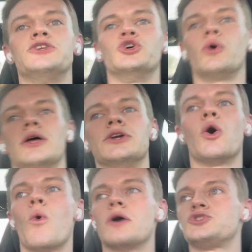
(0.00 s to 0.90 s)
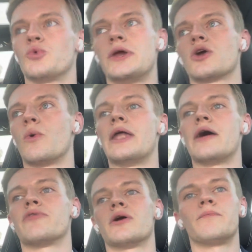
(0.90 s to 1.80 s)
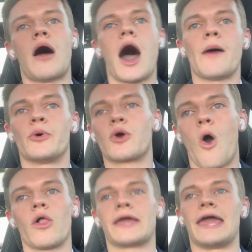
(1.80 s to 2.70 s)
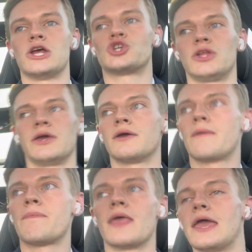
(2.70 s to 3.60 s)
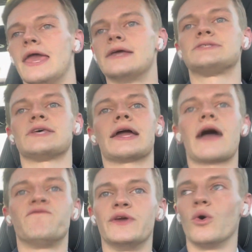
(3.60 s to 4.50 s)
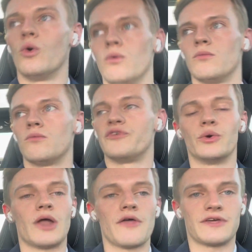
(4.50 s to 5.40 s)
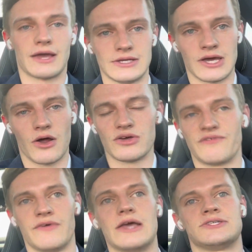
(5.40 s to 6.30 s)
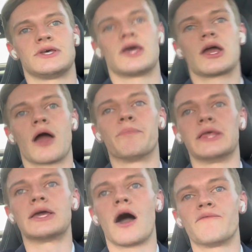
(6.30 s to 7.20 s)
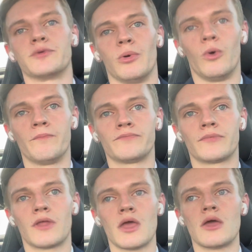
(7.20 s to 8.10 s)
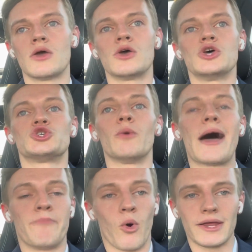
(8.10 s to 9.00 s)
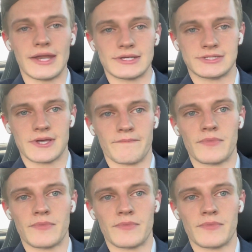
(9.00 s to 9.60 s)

do it, you know, once a week or whatever, hop on a call occasionally, it's like I feel nothing, you know, it's completely comfortable. So my point is,